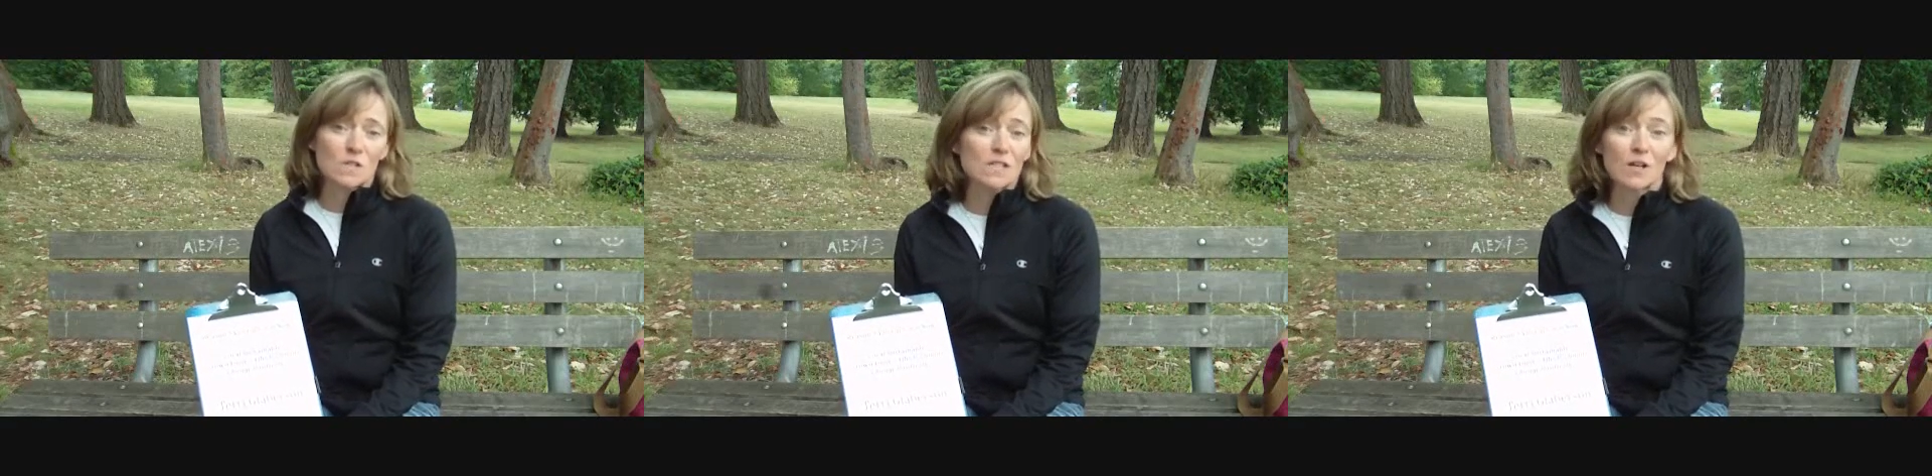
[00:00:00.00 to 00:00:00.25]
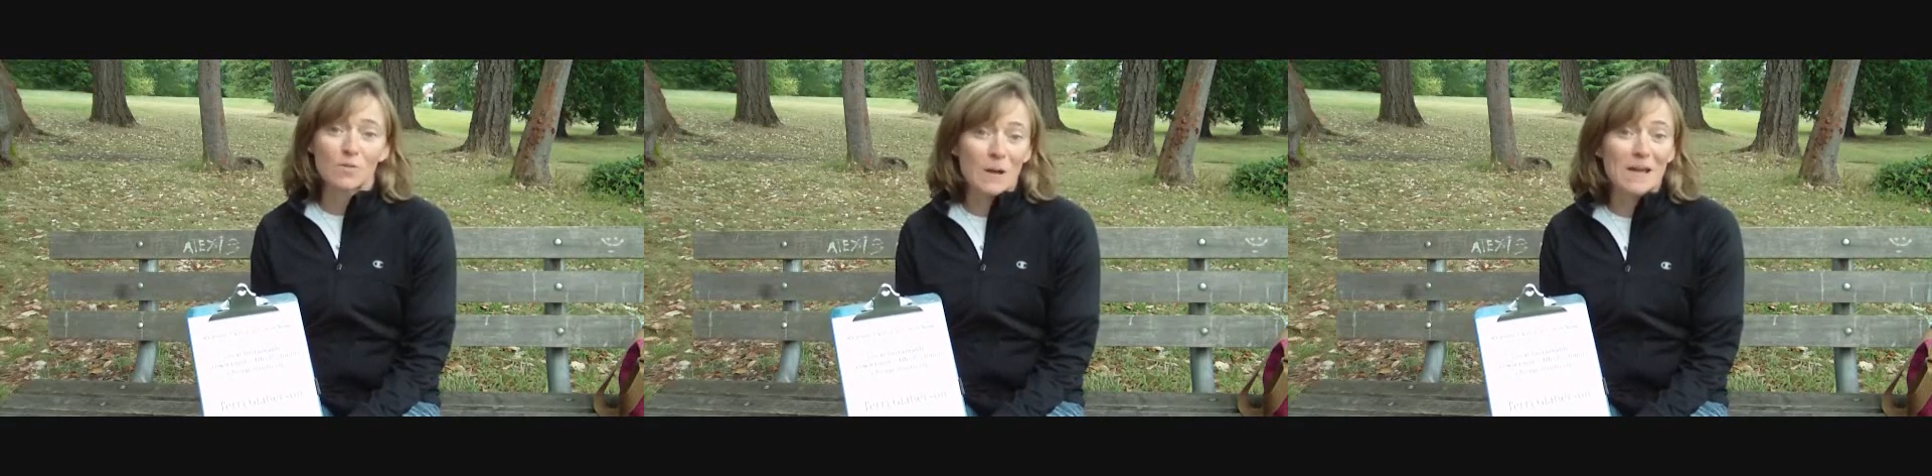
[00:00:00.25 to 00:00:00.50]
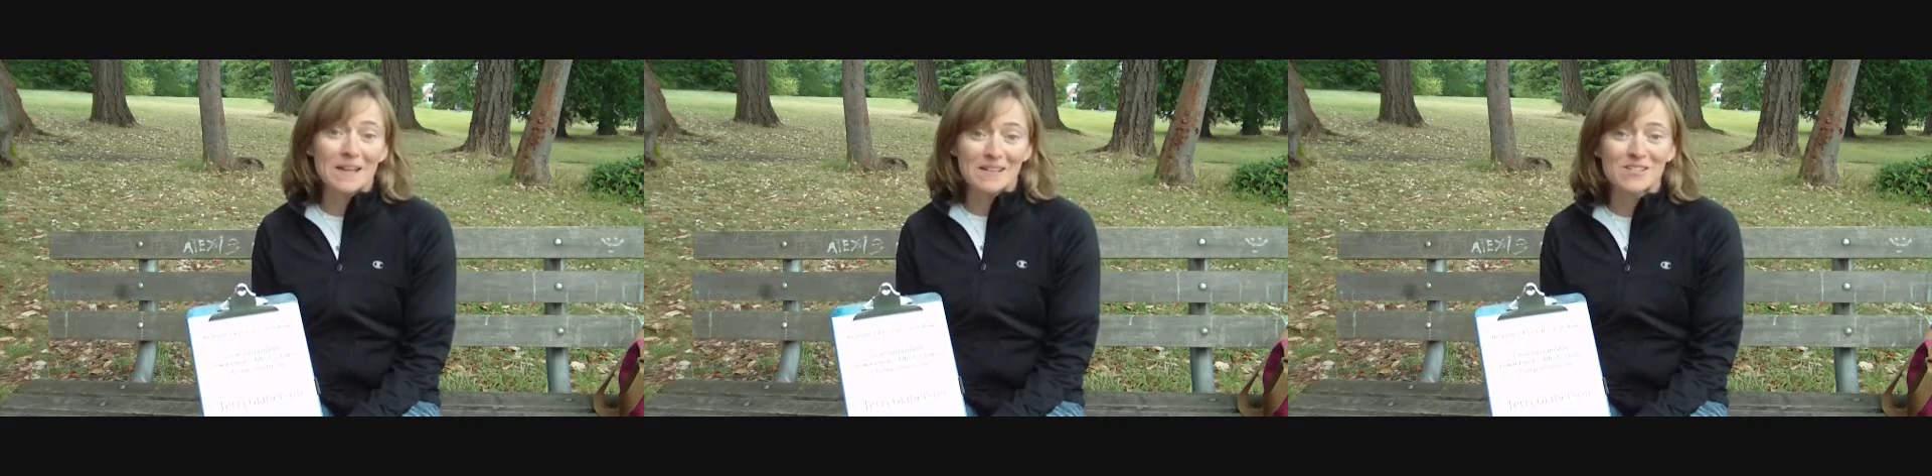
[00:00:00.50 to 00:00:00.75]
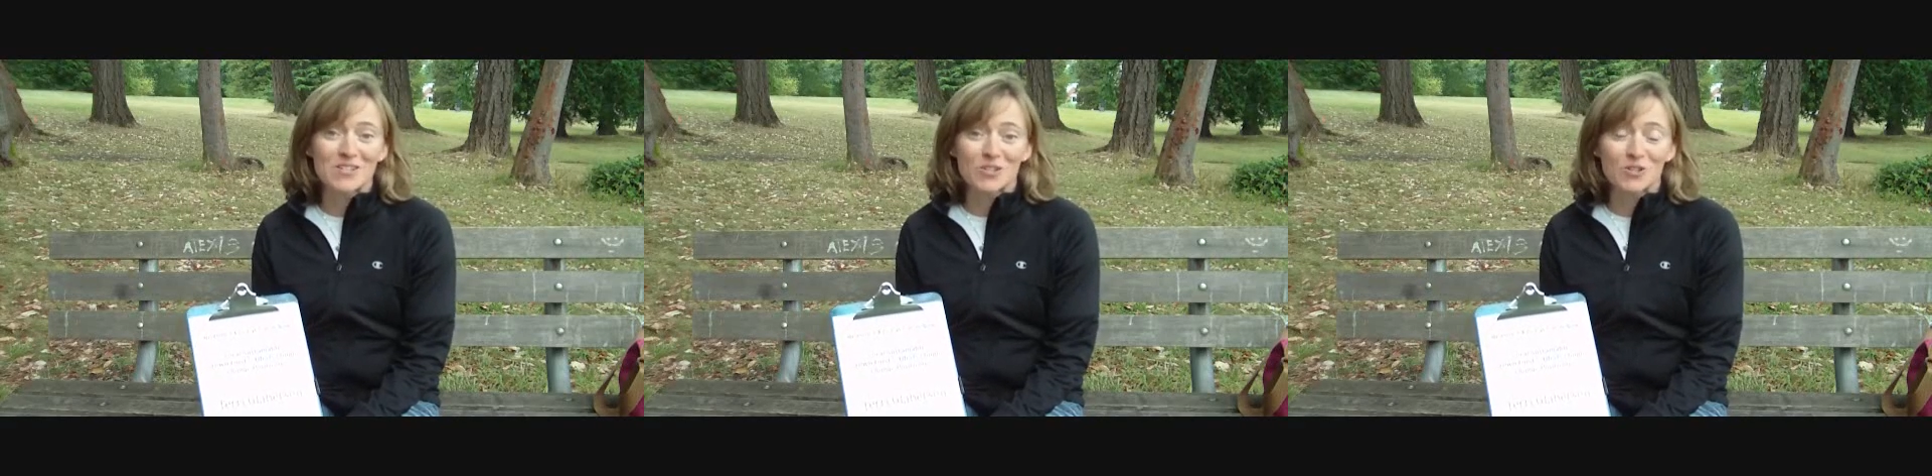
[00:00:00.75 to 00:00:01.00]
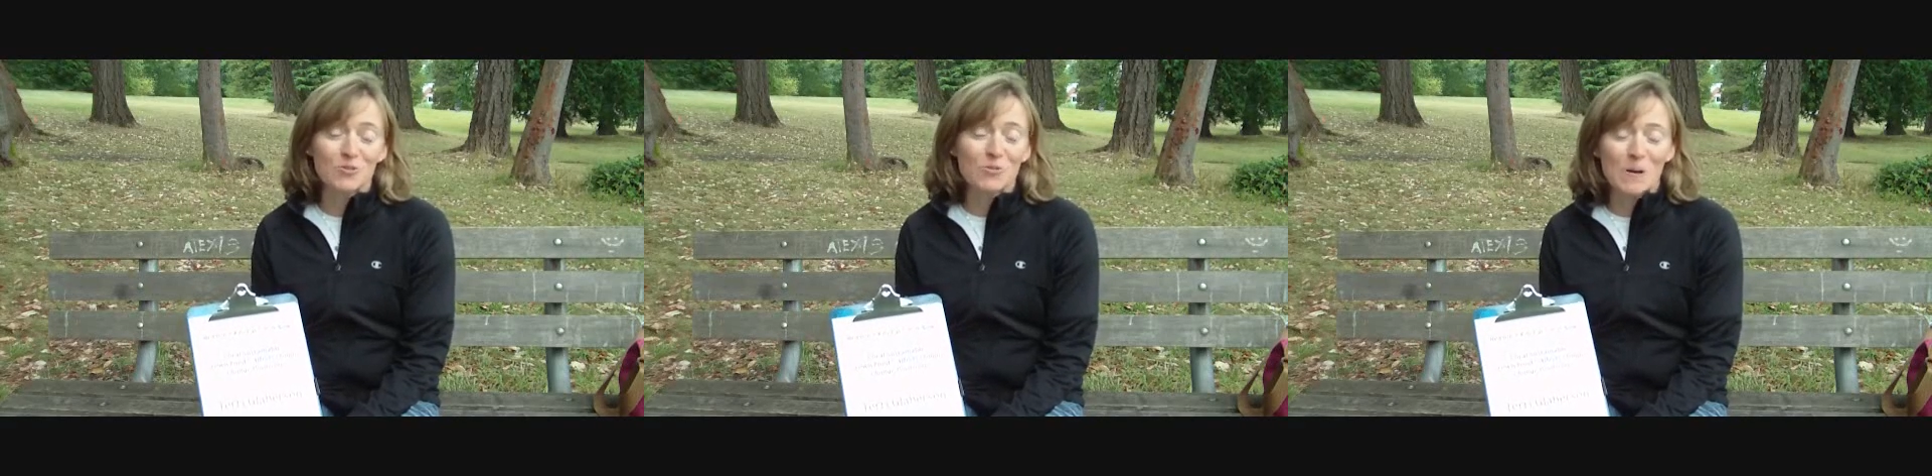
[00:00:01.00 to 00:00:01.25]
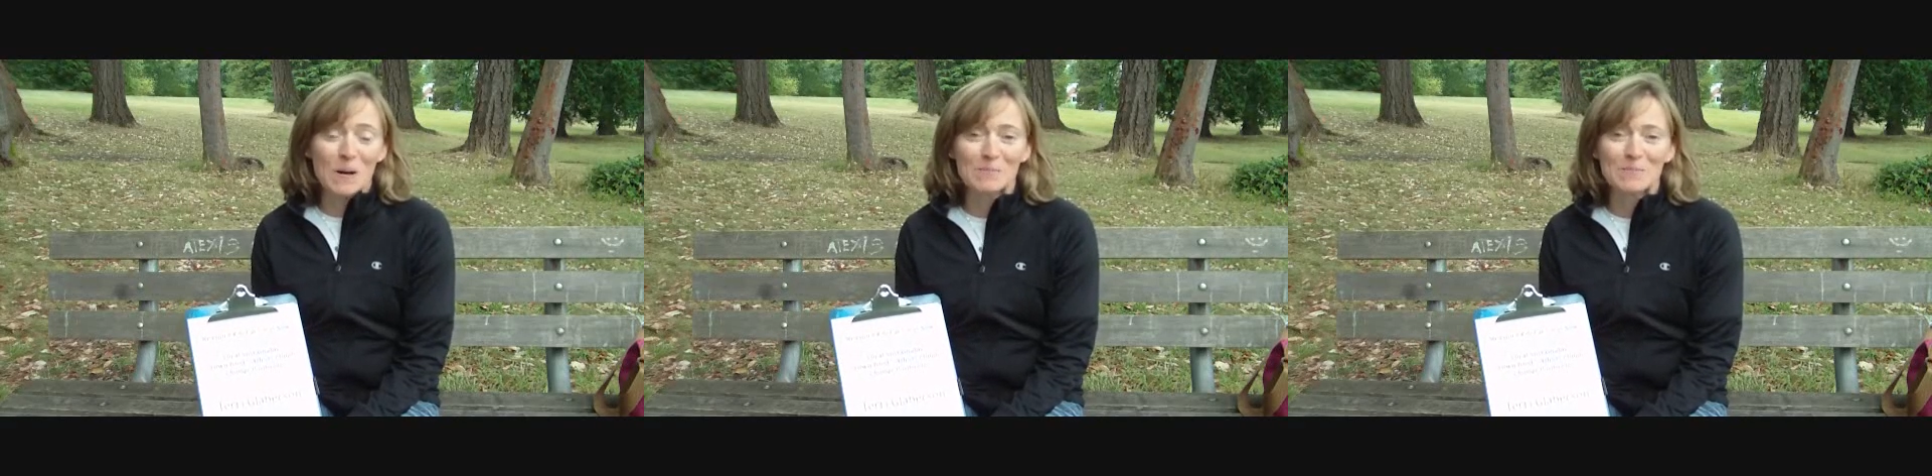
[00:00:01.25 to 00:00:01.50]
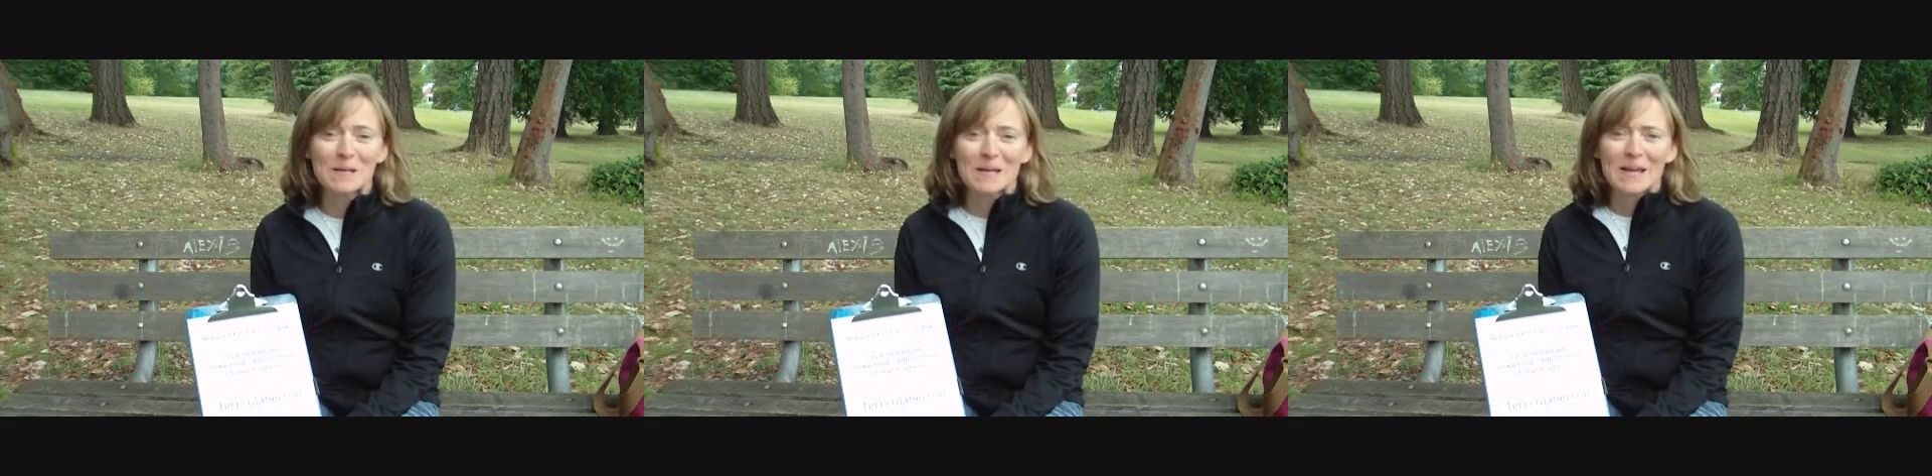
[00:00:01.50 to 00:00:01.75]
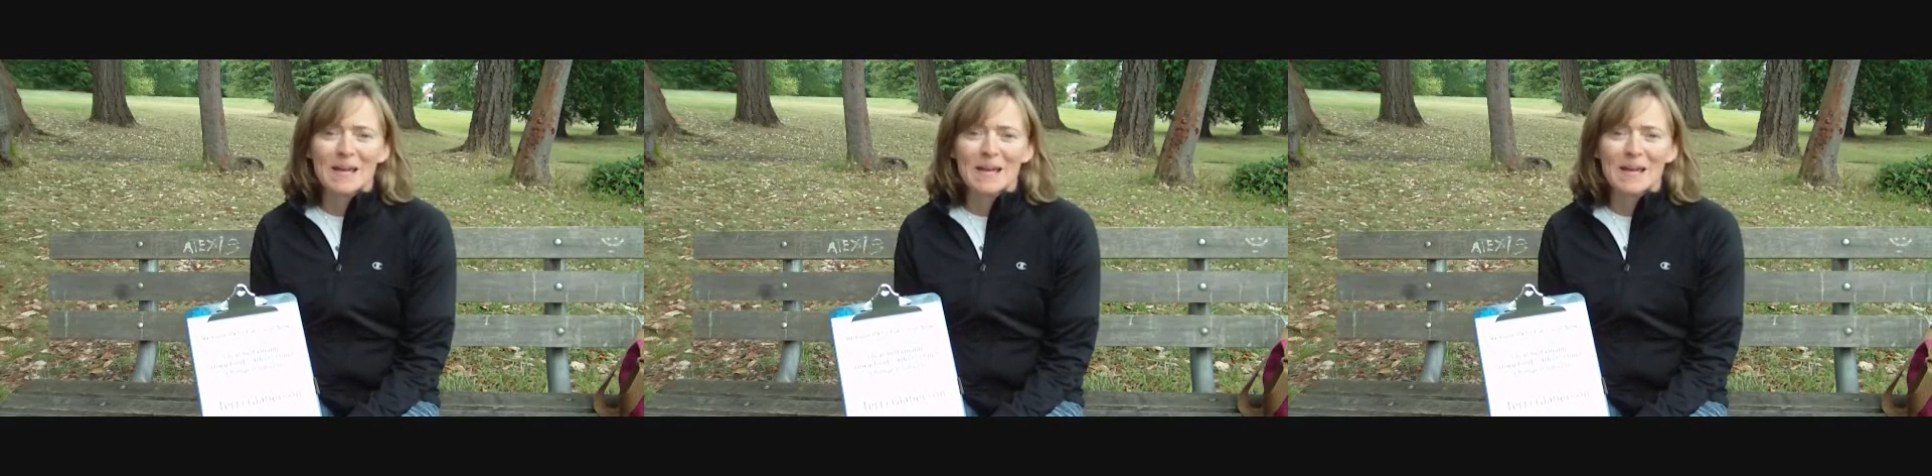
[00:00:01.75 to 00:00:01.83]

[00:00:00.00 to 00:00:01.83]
segue into Cool Mom.